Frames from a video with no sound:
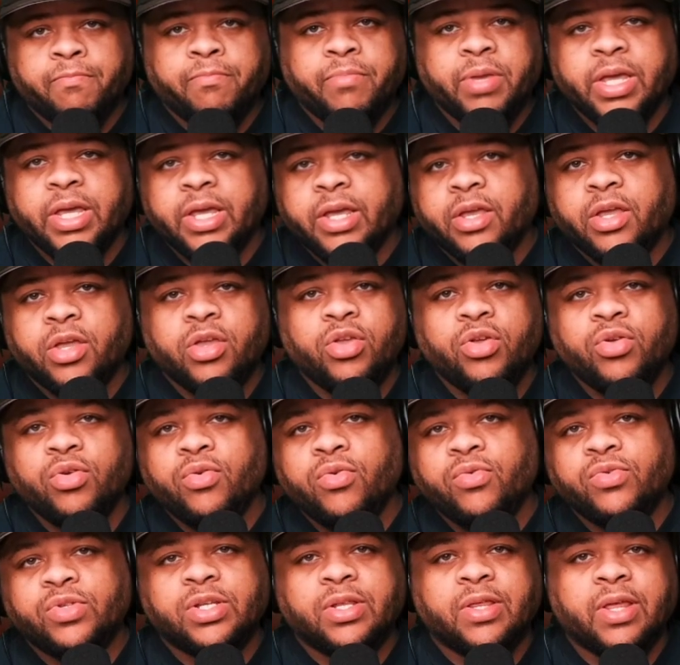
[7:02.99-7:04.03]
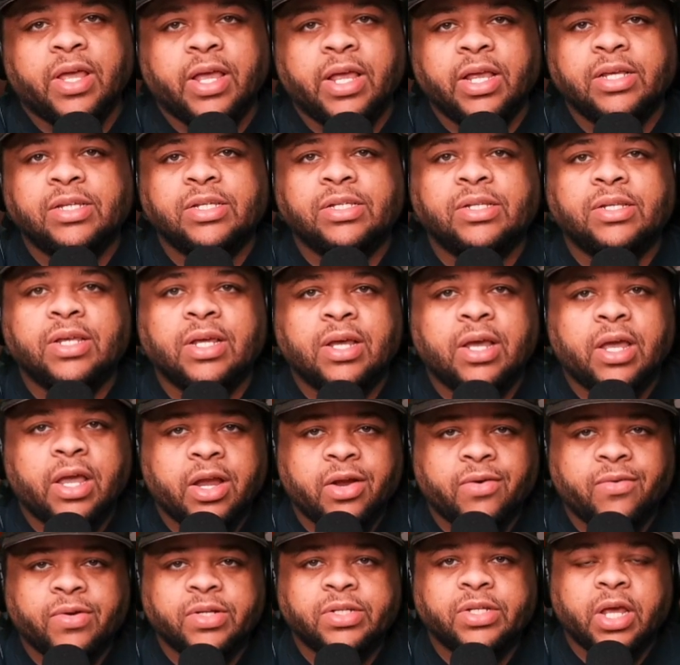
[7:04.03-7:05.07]
Big, huge thanks to
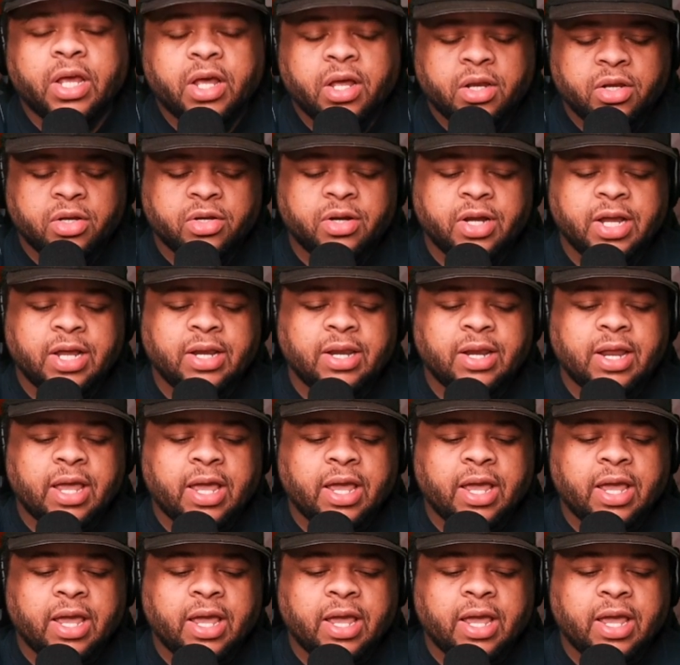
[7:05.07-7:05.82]
Harris Heller and